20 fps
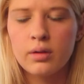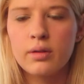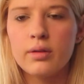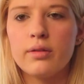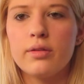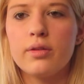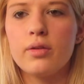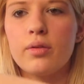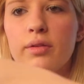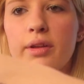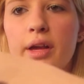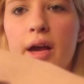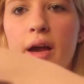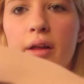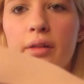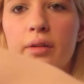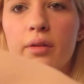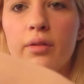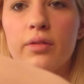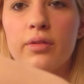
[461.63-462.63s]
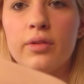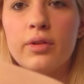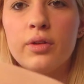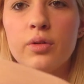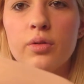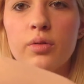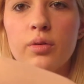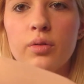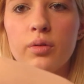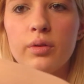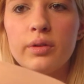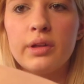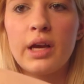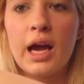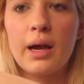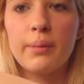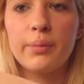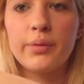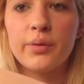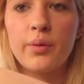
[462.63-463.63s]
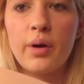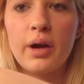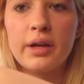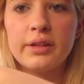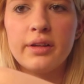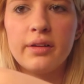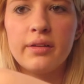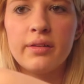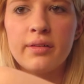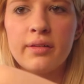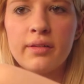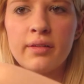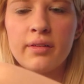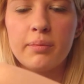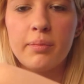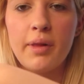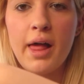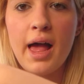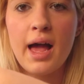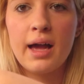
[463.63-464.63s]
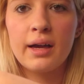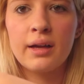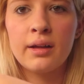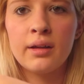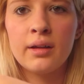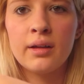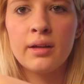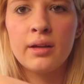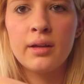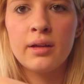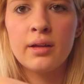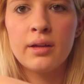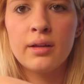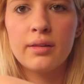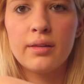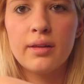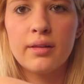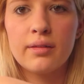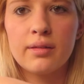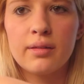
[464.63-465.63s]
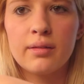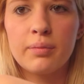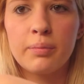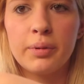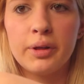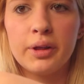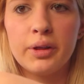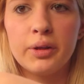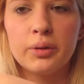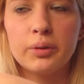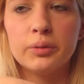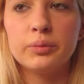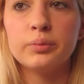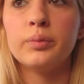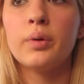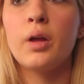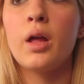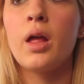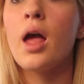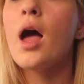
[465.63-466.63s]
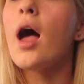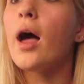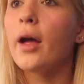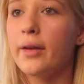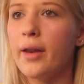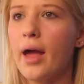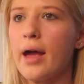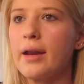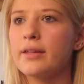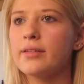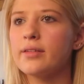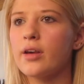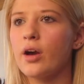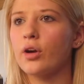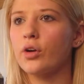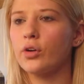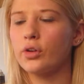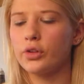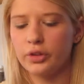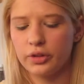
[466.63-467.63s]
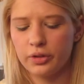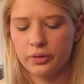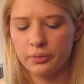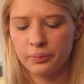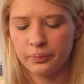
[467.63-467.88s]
so you can tell those two top swatches, this is black, this is blue. Not as harsh.